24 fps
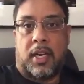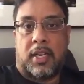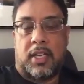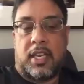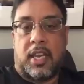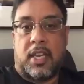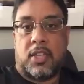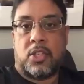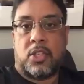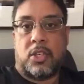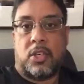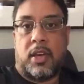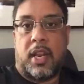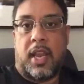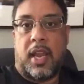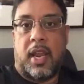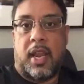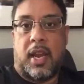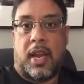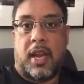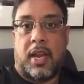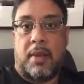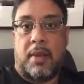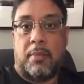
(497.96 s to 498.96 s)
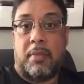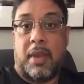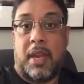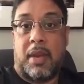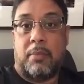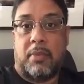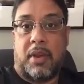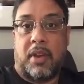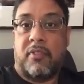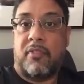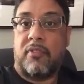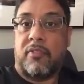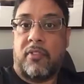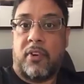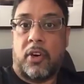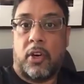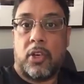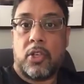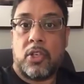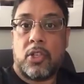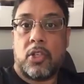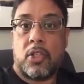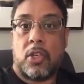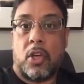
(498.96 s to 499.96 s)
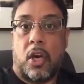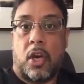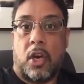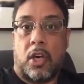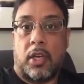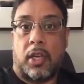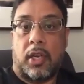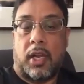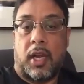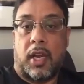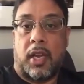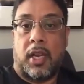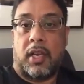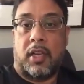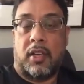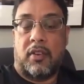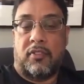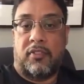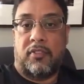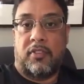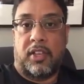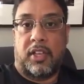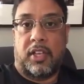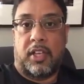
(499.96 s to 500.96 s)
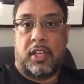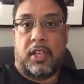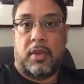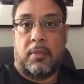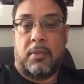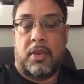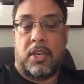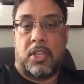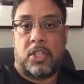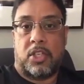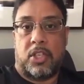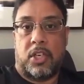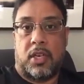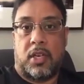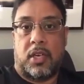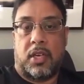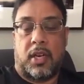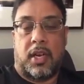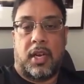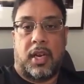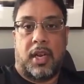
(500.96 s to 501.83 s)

Yesterday, I made my first online affiliate commission.